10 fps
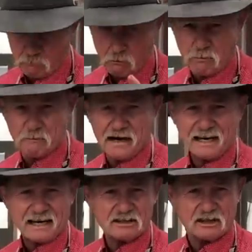Well, we
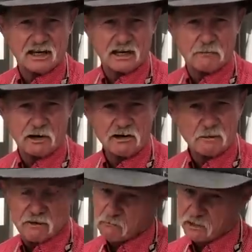might accidentally burn
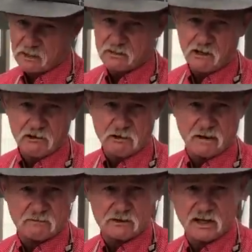him if we didn't turn him
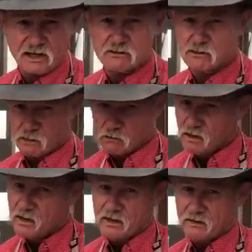every 10, so
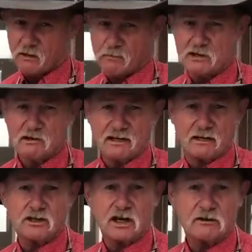don't be trying to
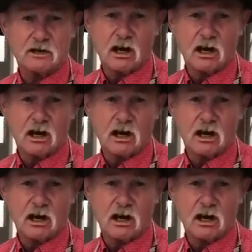cheat the